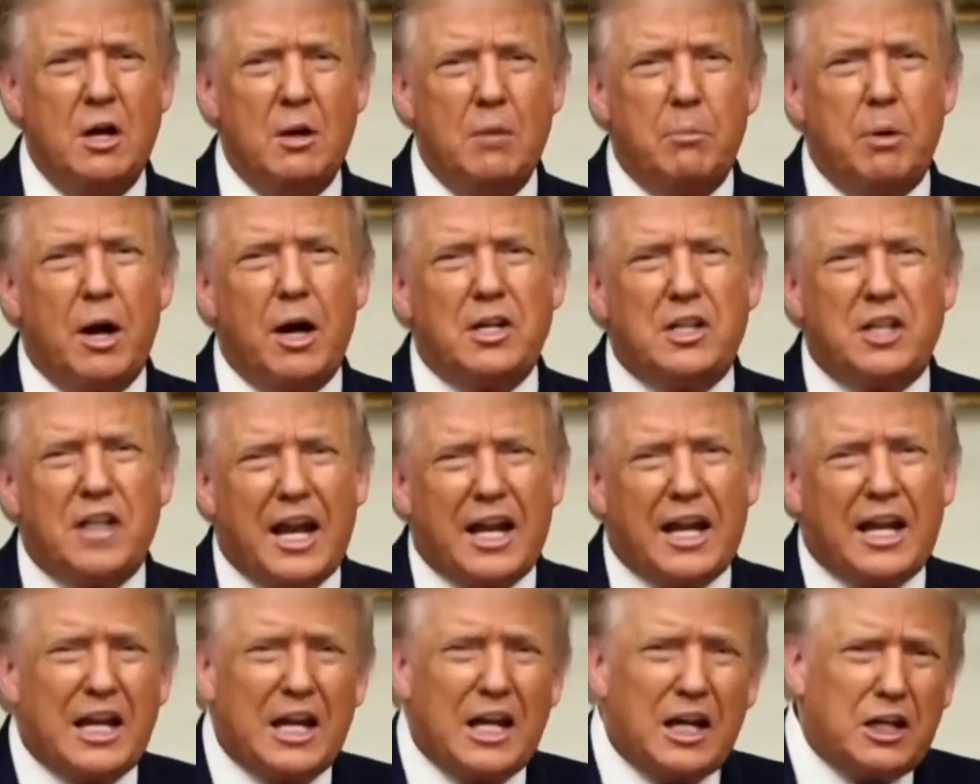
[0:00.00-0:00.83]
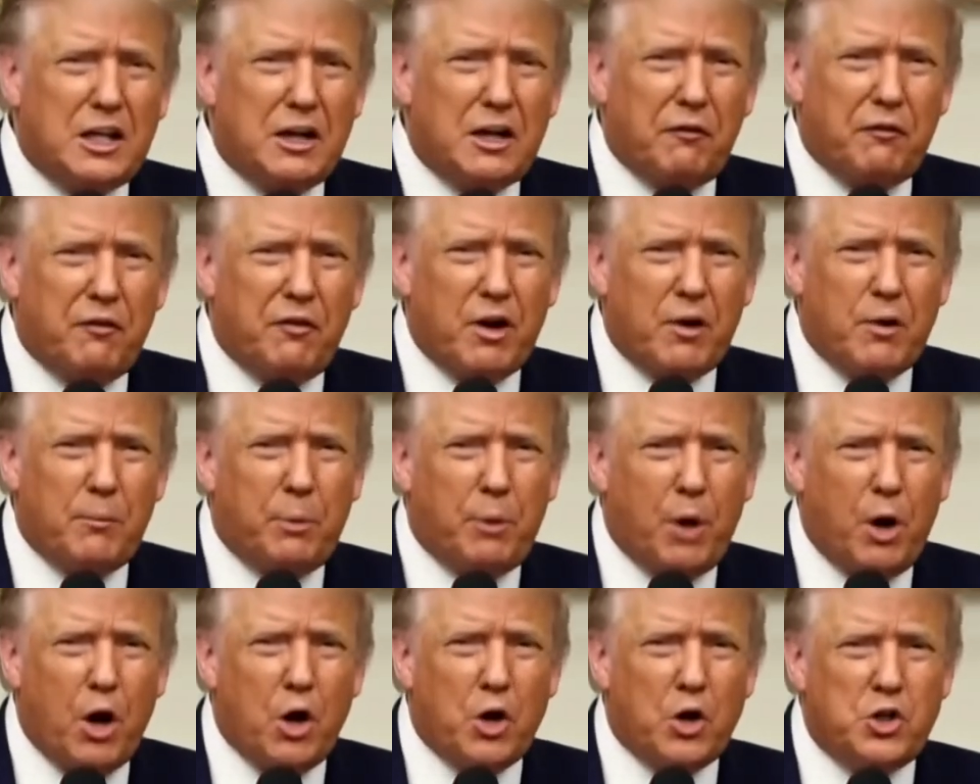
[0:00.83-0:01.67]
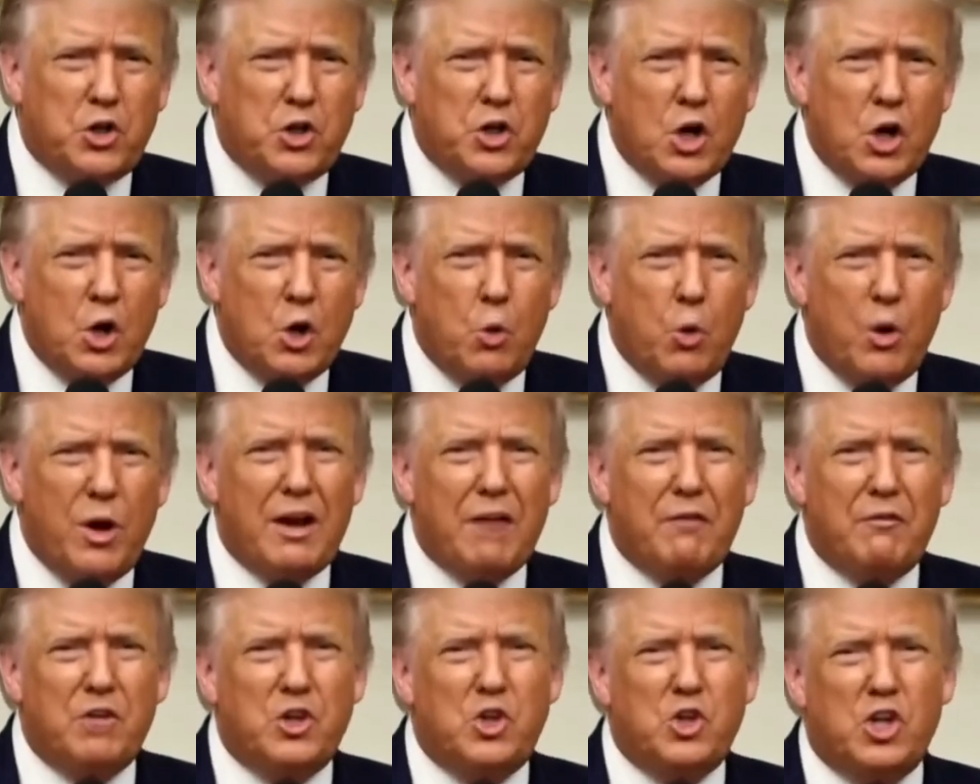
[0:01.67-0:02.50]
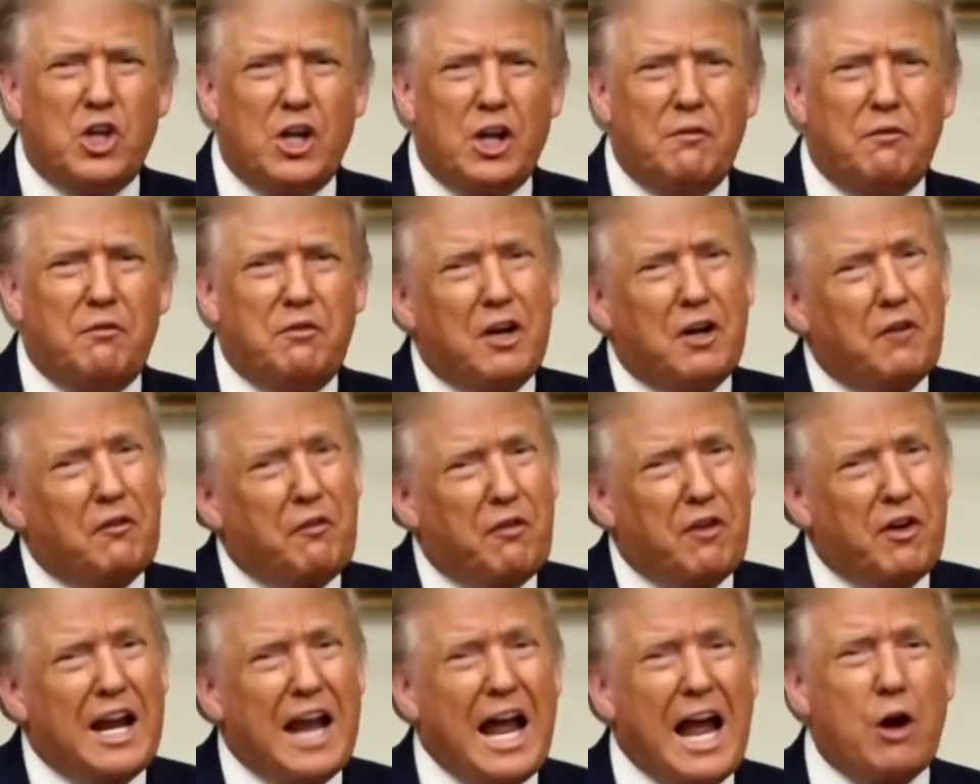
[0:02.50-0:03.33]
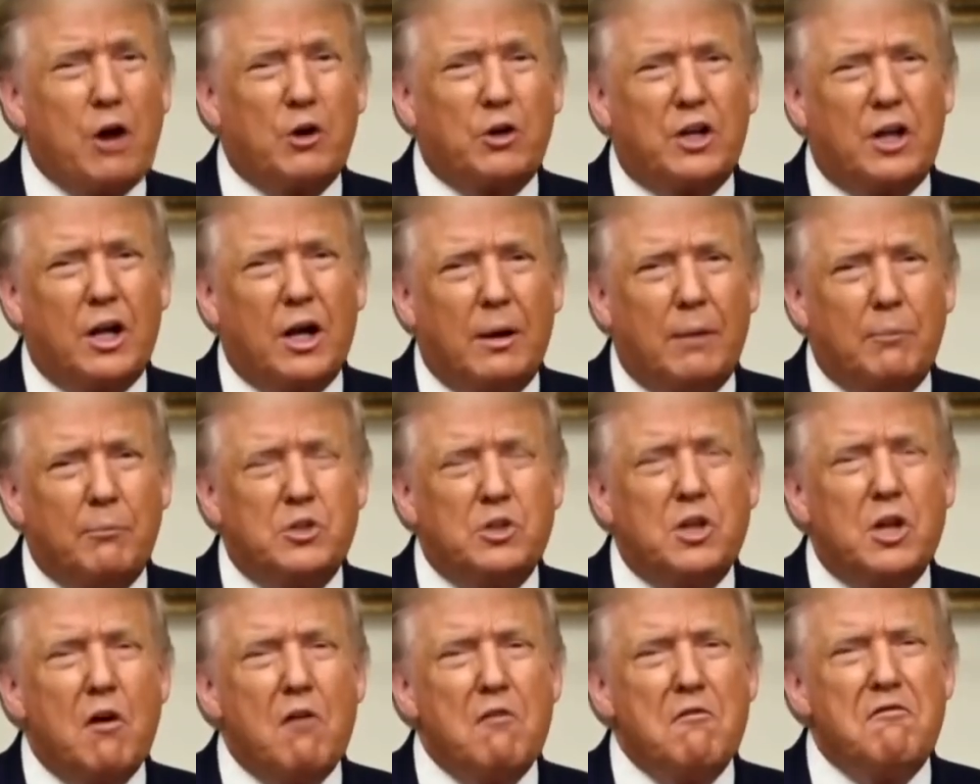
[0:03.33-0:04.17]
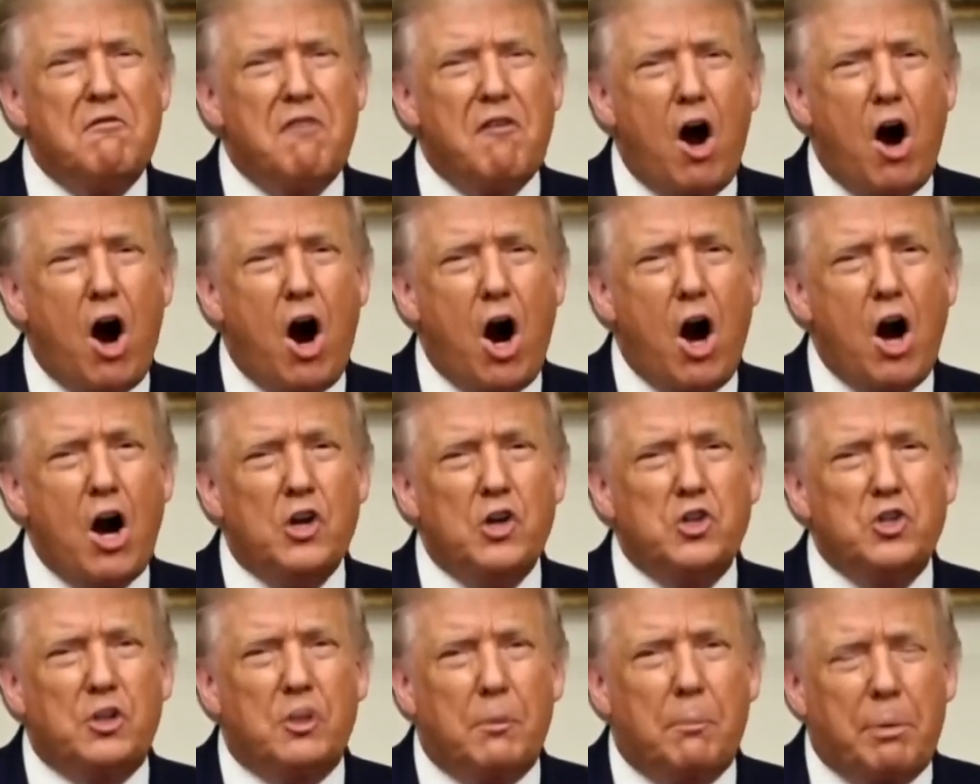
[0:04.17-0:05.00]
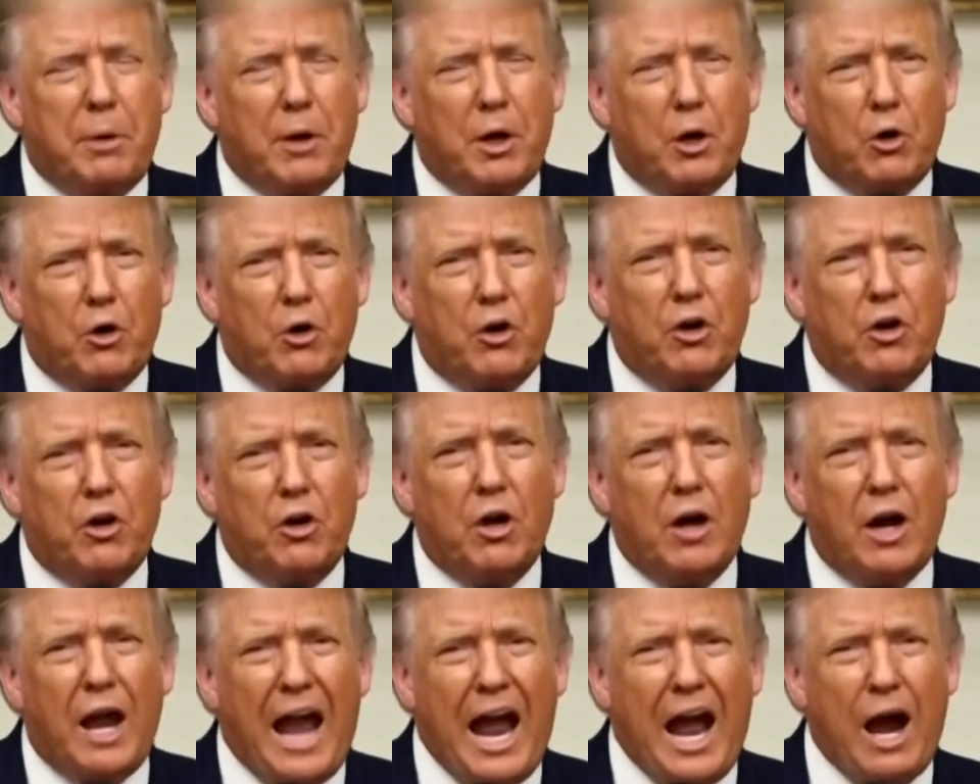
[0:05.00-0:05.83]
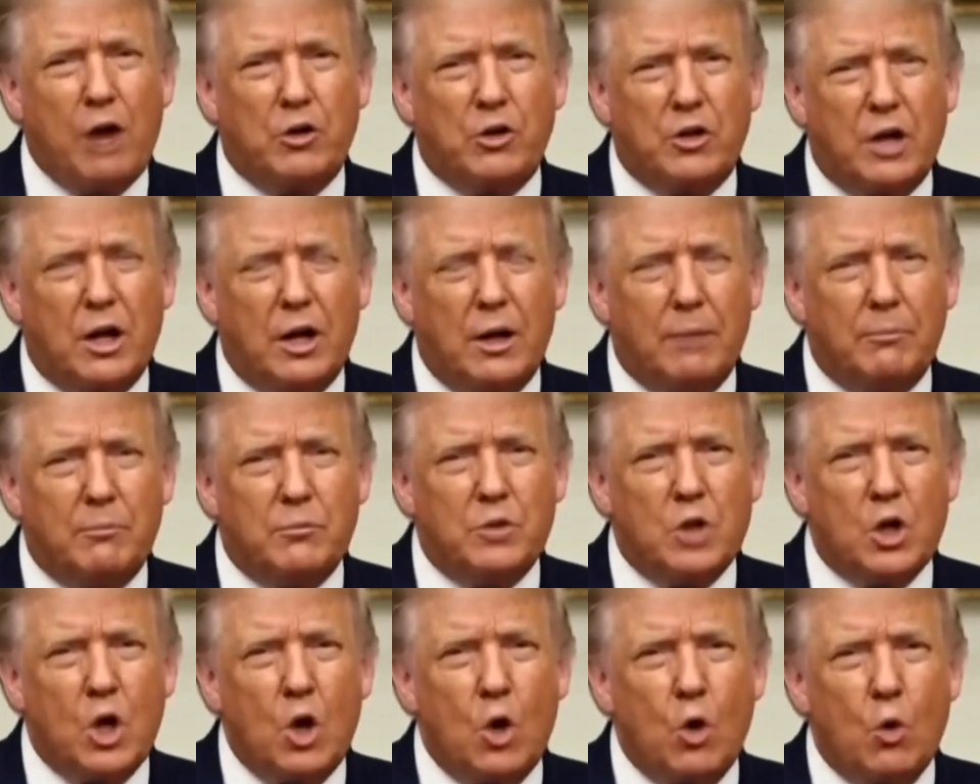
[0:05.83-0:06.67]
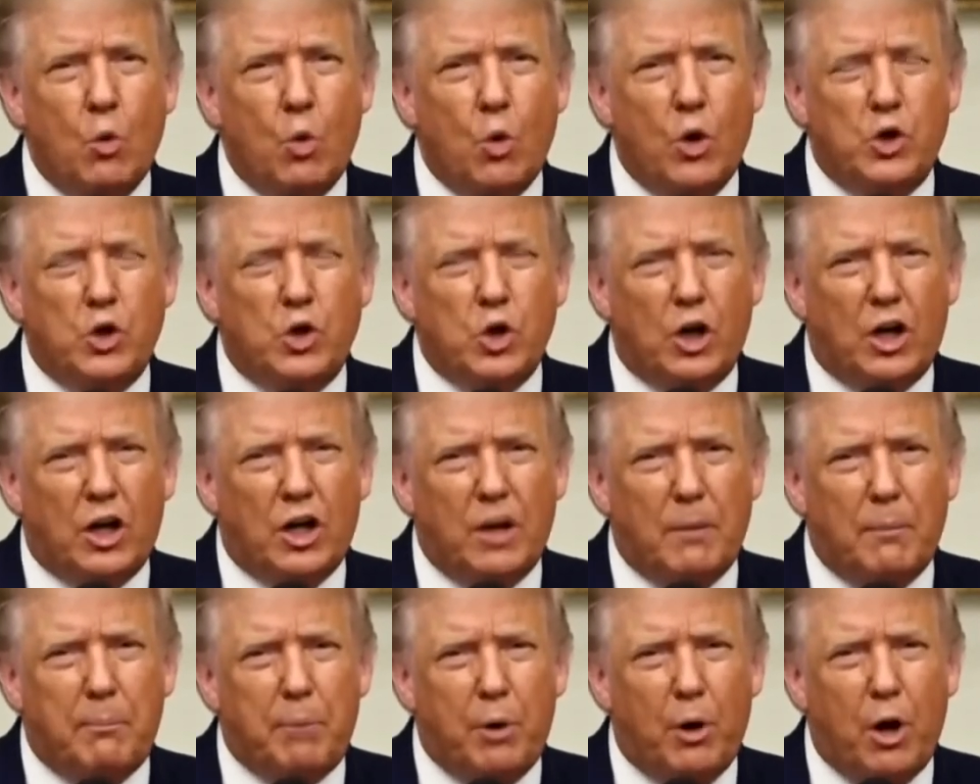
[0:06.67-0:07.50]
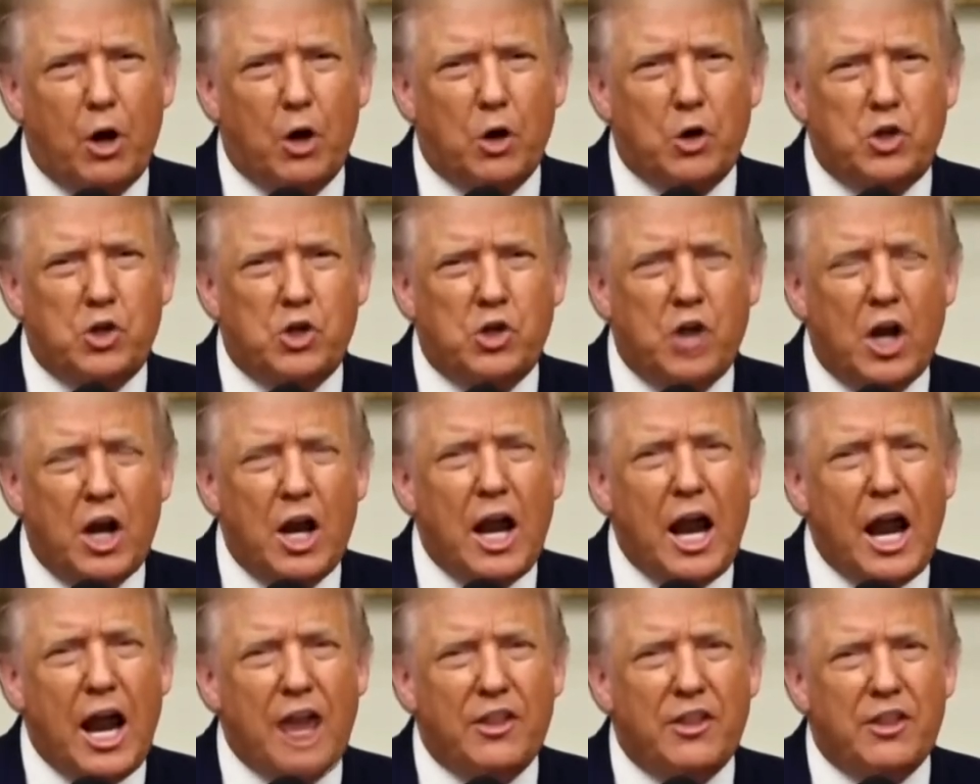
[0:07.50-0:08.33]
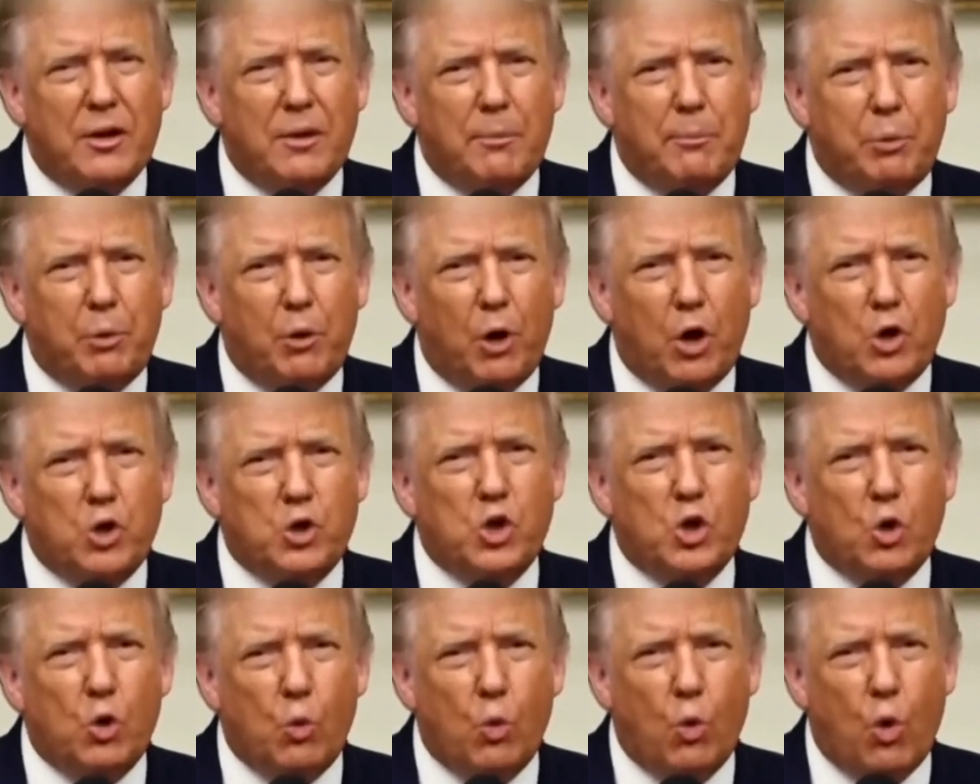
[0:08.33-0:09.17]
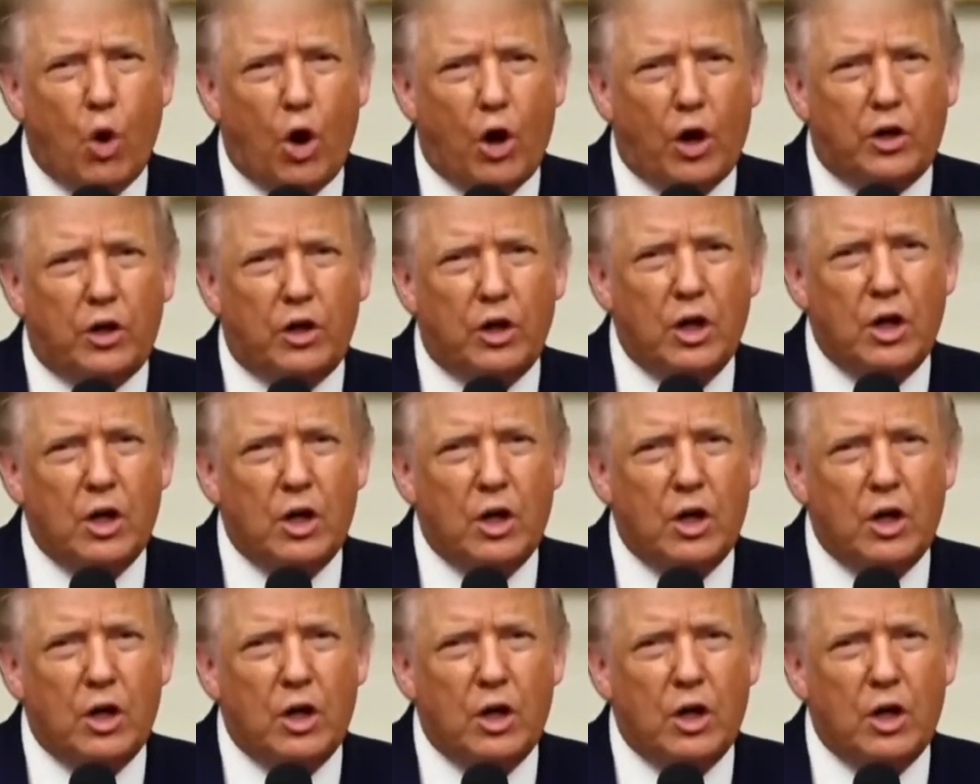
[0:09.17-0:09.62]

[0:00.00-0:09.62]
By taking a different approach, we have achieved different outcomes, far superior outcomes. We took an approach, and the approach worked.